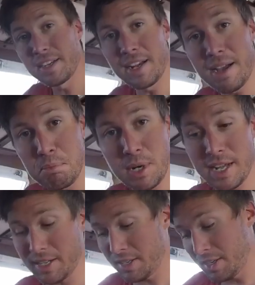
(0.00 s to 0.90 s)
not
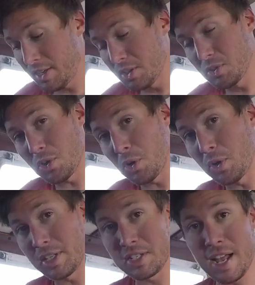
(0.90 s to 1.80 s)
bread, so
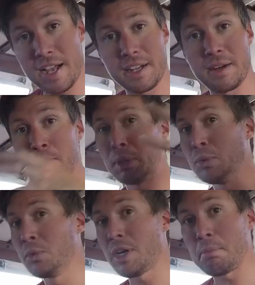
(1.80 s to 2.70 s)
it's not going to
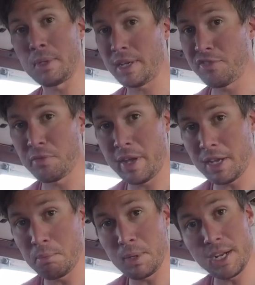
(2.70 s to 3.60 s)
balloon up like if you're
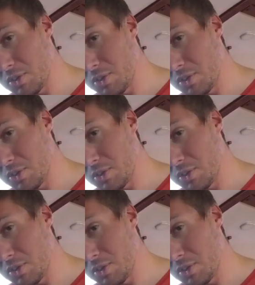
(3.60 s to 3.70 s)
making bread.